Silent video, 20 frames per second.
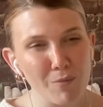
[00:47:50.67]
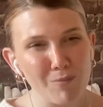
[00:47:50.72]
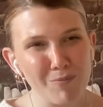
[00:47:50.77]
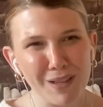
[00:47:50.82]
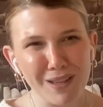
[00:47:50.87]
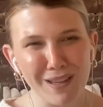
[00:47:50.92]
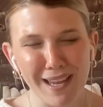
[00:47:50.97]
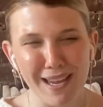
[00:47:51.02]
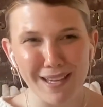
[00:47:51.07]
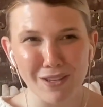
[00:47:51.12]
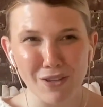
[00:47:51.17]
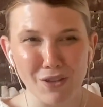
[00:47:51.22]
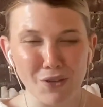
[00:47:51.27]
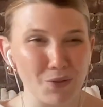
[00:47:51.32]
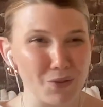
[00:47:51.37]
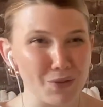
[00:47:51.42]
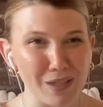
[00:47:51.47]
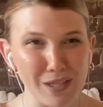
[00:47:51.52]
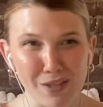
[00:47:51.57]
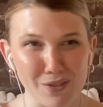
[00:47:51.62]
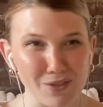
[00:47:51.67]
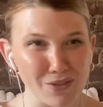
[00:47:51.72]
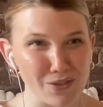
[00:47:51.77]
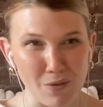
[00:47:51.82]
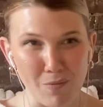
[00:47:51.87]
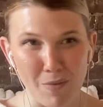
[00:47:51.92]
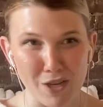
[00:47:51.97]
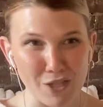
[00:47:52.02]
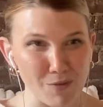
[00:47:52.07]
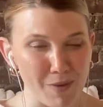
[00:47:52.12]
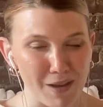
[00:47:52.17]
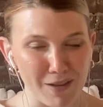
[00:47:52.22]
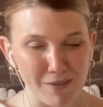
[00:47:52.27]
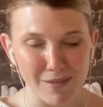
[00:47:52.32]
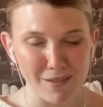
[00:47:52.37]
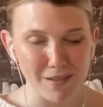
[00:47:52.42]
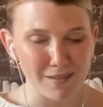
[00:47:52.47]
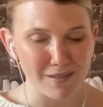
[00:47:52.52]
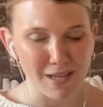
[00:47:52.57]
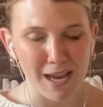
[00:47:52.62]
But like you don't hear so much about
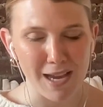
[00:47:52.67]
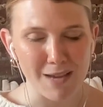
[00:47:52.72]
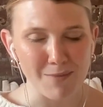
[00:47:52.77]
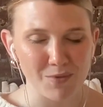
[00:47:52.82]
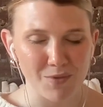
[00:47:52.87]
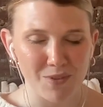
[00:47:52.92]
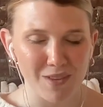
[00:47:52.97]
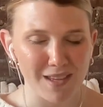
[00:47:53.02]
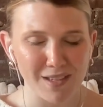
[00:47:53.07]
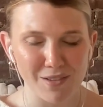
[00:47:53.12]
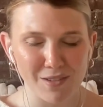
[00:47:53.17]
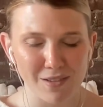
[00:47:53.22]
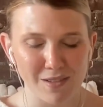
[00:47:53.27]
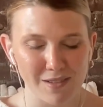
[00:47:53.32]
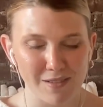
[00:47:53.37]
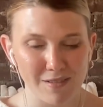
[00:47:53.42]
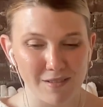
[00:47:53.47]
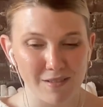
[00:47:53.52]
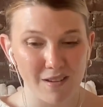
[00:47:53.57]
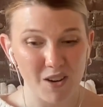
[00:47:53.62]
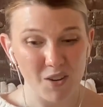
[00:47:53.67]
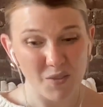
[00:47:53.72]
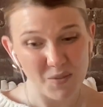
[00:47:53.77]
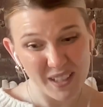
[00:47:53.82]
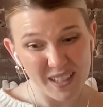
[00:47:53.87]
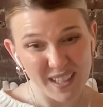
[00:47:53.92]
the times when things are really